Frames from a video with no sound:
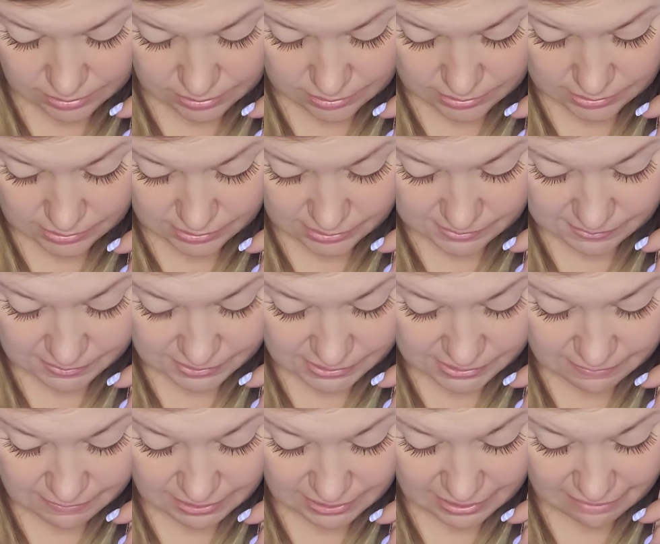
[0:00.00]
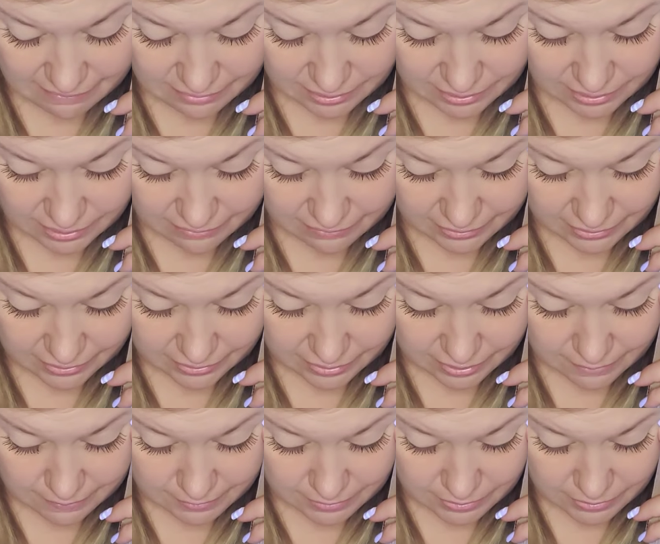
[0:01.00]
So this person may have a lot of other
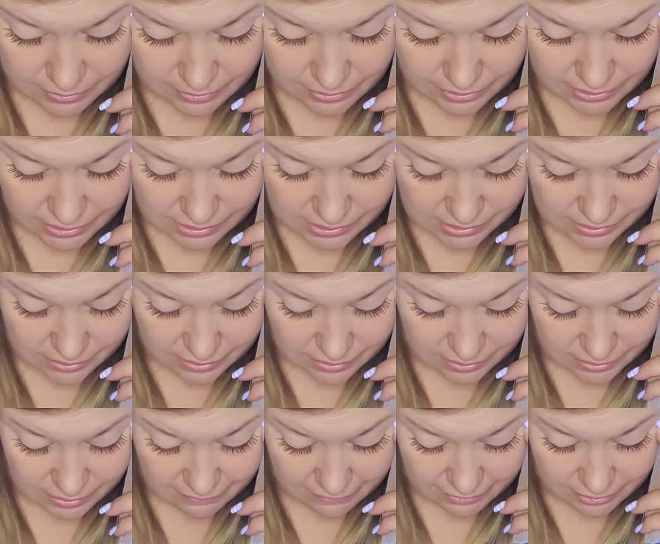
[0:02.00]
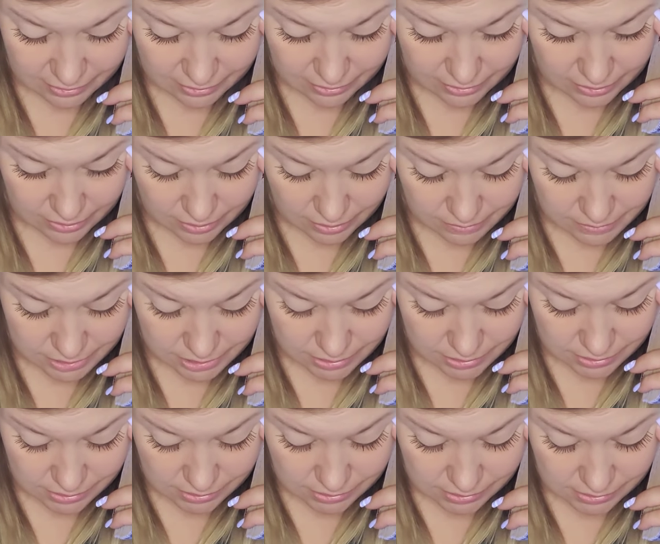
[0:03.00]
opportunities or a lot of other
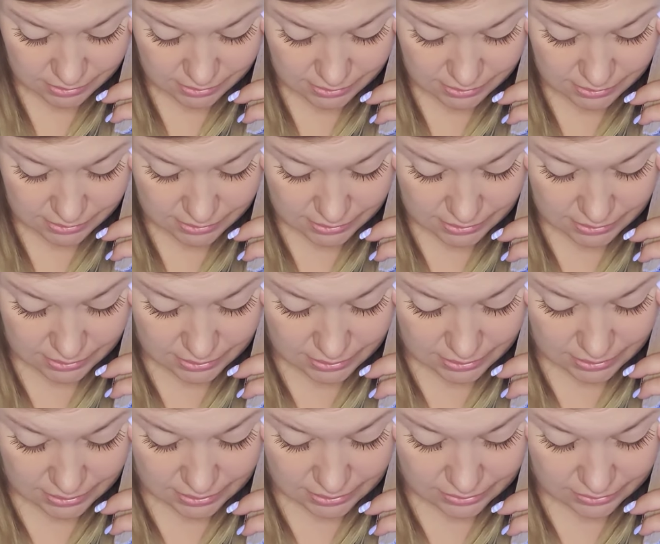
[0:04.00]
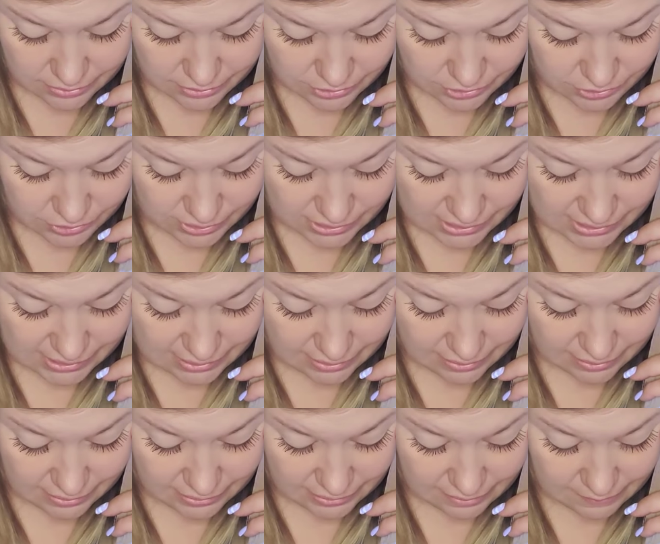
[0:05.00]
options, and they're stressed
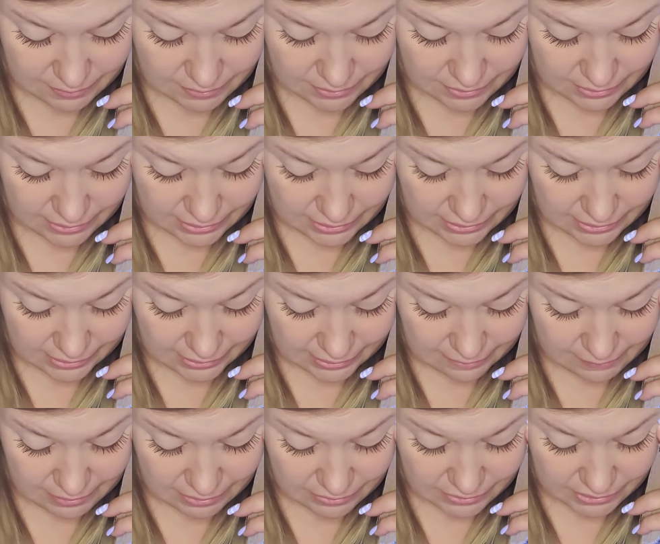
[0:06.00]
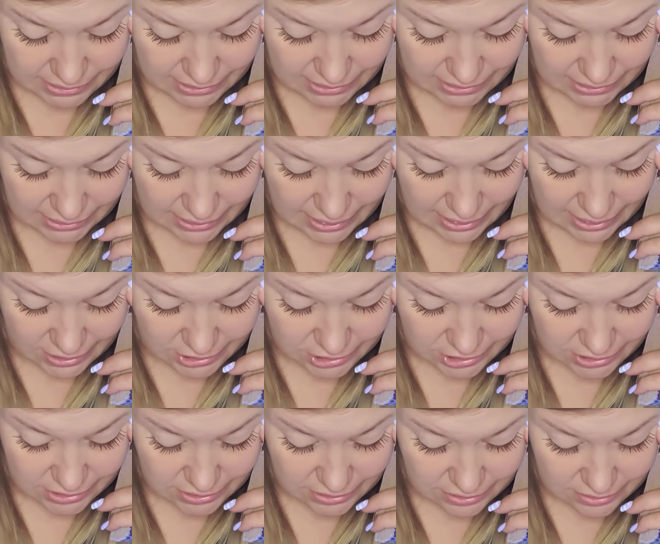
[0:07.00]
out, like up in their head, like about taking
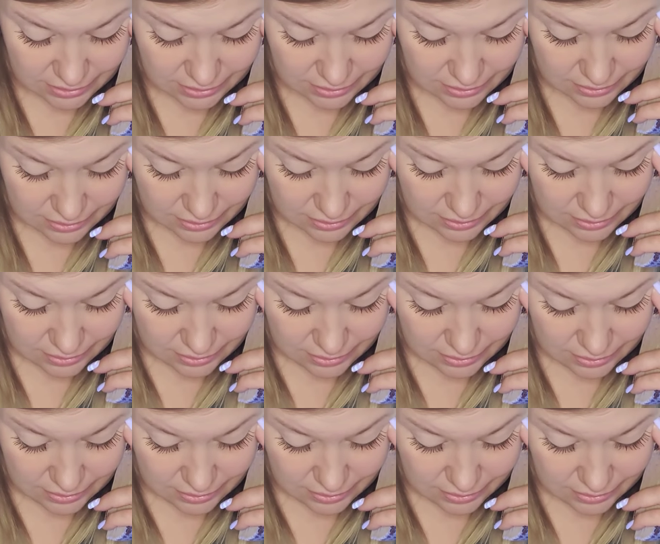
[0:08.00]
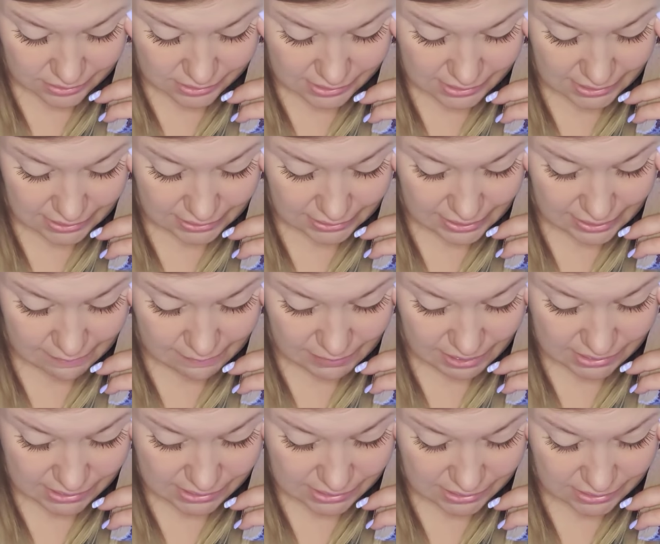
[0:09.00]
action or sending that
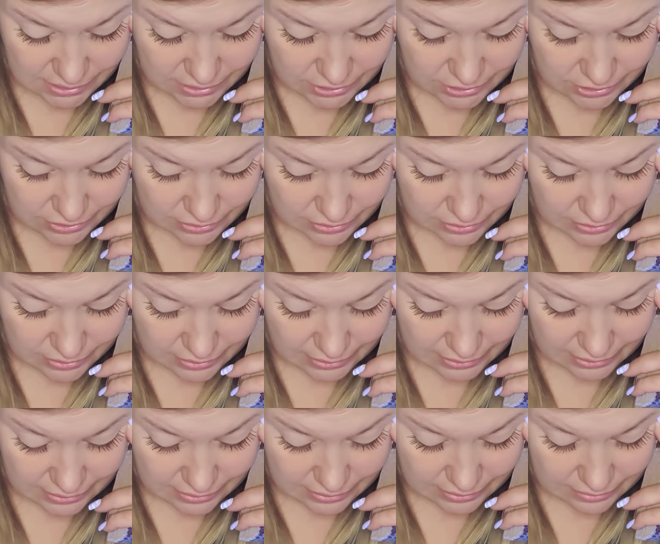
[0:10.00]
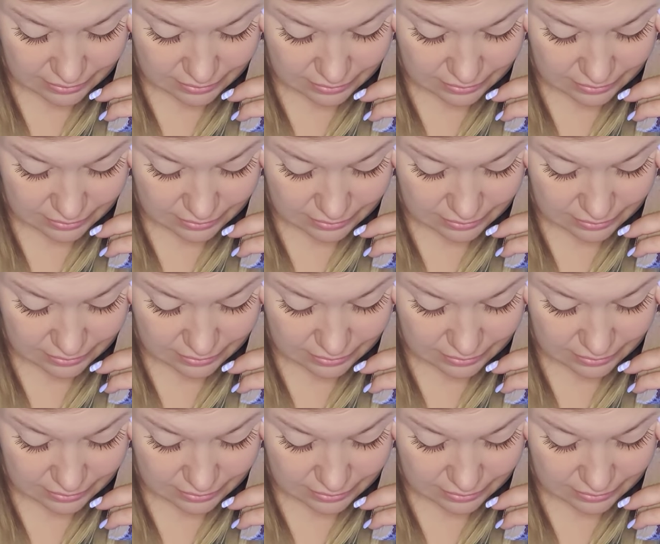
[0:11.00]
message or like